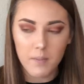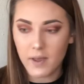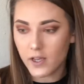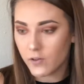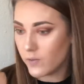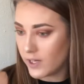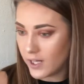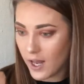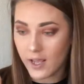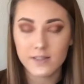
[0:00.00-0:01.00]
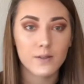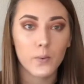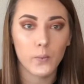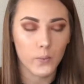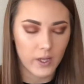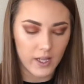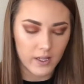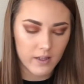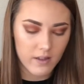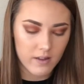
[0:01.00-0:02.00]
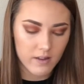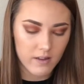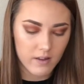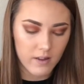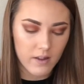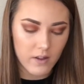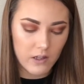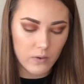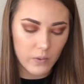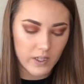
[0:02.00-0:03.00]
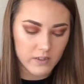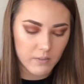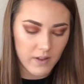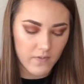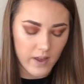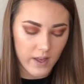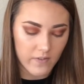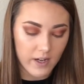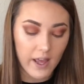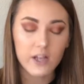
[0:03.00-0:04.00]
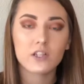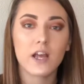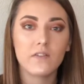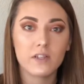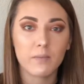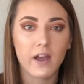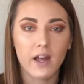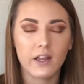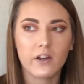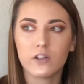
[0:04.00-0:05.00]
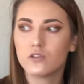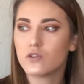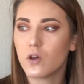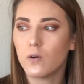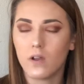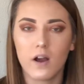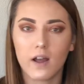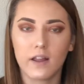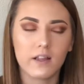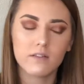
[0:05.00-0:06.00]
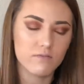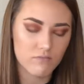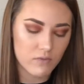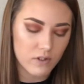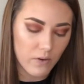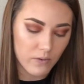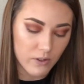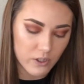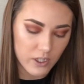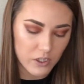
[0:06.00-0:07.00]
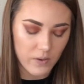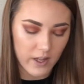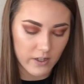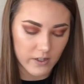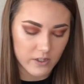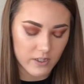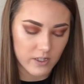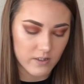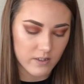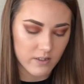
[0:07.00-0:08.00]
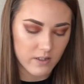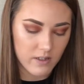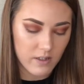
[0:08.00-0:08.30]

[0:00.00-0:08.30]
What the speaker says: make a really nice wing. Wings are my fave, and I actually haven't done my eyeliner in so long. I don't usually do eyeliner just because